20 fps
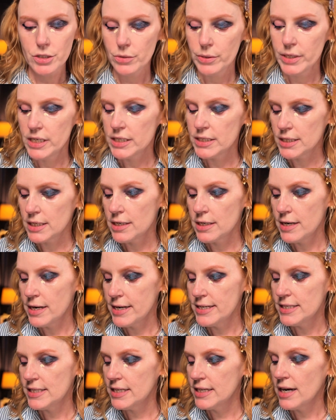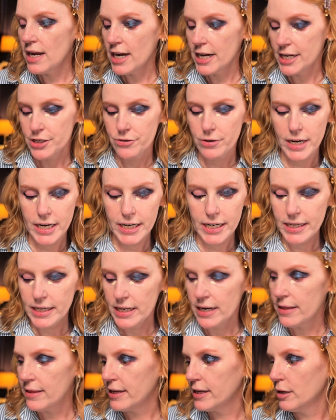so it is nice and hydrating, and
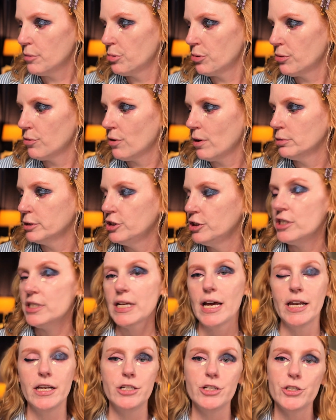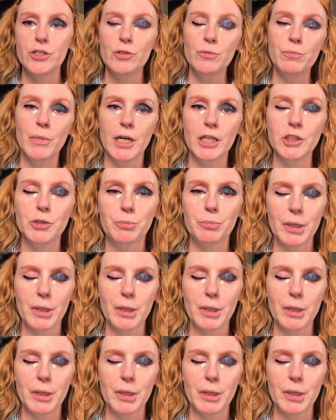I think I probably just added too much,